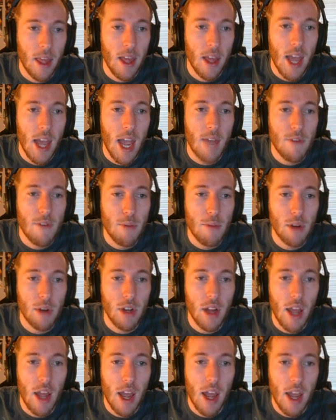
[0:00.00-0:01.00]
If you
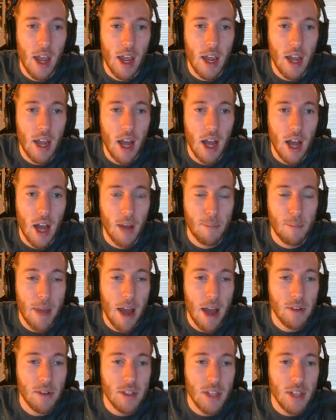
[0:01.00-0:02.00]
put a
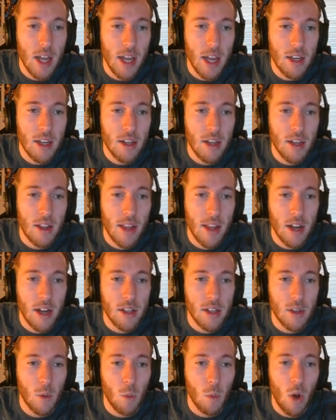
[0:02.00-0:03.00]
pound sign, that
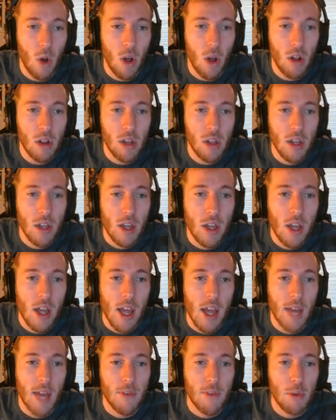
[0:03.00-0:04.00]
is a wall.
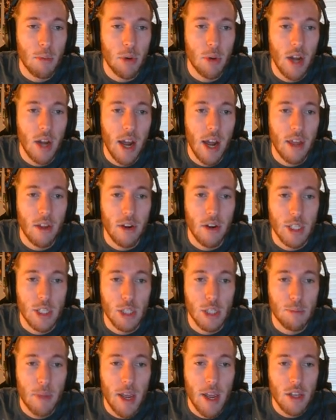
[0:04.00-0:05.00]
If you put either a
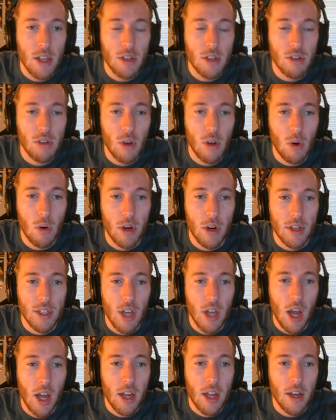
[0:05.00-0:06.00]
space or a
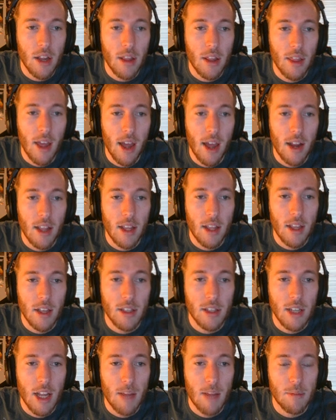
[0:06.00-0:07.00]
dot, that
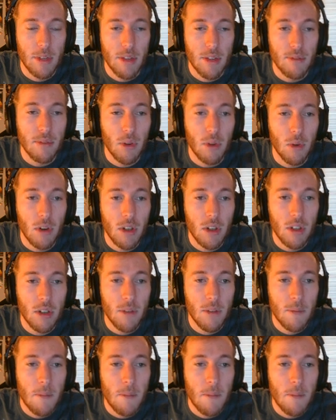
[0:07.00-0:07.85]
is an empty floor.